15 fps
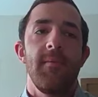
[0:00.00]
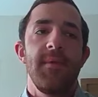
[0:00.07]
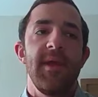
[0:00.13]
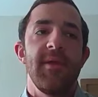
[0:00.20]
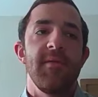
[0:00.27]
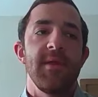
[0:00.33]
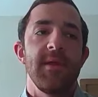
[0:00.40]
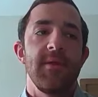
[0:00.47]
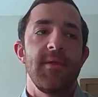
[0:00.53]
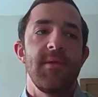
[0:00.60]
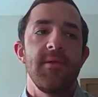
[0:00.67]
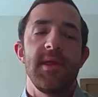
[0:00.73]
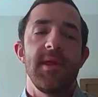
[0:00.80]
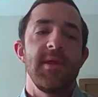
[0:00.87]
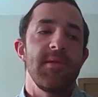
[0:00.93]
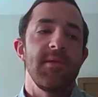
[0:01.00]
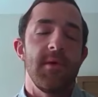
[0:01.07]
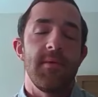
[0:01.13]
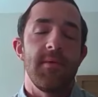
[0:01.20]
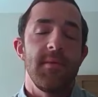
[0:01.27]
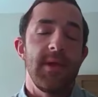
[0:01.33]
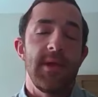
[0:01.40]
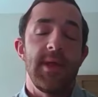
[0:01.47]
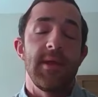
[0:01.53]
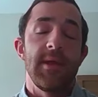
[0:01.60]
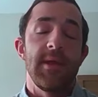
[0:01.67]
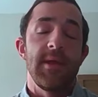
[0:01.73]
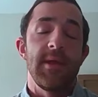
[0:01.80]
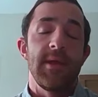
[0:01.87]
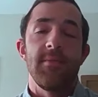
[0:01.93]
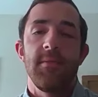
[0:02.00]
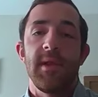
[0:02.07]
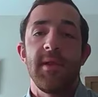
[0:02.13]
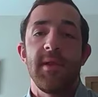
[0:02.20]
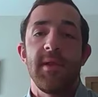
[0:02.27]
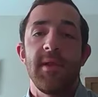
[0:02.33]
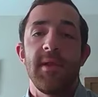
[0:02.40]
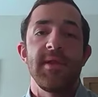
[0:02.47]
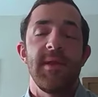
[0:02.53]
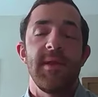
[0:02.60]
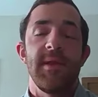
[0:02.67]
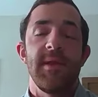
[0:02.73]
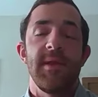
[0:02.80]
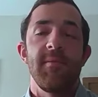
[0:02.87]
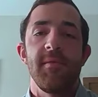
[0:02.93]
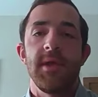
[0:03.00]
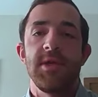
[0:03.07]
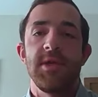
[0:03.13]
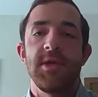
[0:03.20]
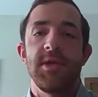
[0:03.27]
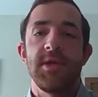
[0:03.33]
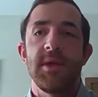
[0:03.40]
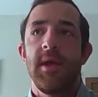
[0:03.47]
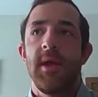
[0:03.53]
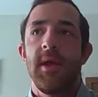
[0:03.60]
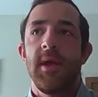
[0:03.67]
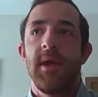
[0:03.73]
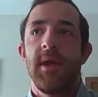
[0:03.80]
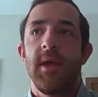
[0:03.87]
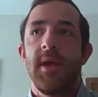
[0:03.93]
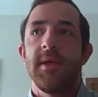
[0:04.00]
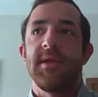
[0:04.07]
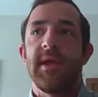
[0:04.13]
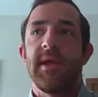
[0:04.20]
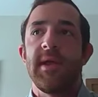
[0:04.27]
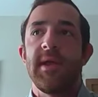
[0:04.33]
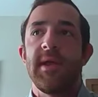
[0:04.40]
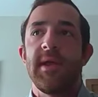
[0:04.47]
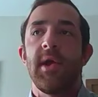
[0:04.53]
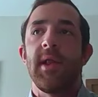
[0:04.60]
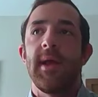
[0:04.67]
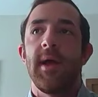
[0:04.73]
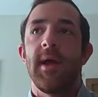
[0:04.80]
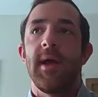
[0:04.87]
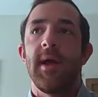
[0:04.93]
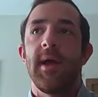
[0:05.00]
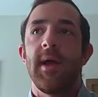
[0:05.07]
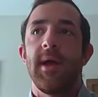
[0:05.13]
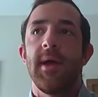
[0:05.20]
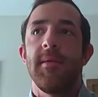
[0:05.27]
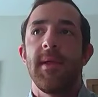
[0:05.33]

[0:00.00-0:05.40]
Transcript: given that two things aren't, again, delivering the same information necessarily